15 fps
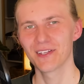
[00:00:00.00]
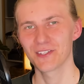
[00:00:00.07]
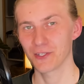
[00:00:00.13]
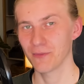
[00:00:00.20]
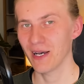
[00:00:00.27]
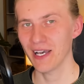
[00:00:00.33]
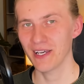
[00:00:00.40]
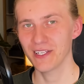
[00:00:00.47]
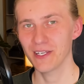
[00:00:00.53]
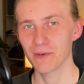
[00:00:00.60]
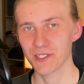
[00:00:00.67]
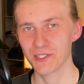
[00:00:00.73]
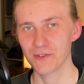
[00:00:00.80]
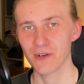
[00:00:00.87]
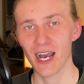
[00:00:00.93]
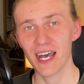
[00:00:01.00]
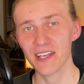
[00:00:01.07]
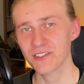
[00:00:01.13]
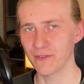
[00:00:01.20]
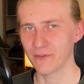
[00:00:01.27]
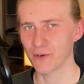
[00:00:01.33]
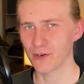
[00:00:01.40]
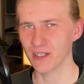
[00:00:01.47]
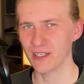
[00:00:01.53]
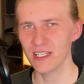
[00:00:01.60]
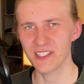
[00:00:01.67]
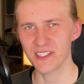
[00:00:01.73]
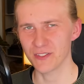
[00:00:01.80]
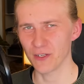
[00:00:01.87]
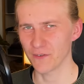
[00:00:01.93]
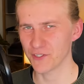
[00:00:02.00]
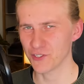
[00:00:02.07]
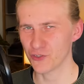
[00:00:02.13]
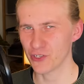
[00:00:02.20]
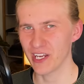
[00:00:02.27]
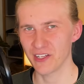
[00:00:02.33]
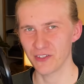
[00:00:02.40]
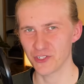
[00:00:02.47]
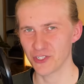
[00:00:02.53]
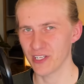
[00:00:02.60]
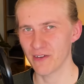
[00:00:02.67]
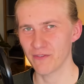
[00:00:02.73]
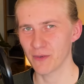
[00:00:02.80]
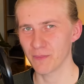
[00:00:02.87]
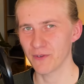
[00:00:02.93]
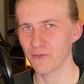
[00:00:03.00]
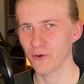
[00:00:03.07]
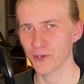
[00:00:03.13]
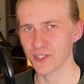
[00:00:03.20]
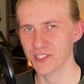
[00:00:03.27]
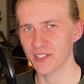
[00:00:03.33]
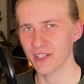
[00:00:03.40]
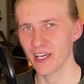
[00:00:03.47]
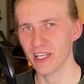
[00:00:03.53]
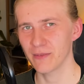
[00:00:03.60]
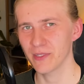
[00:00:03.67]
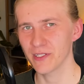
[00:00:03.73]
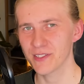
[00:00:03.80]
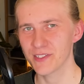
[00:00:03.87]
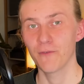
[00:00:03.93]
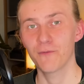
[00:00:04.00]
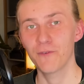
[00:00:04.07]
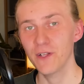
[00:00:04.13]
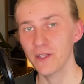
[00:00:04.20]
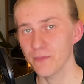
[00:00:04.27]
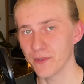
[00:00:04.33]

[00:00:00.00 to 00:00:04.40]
So my idea was to ask for a list of strange, never before seen animals, film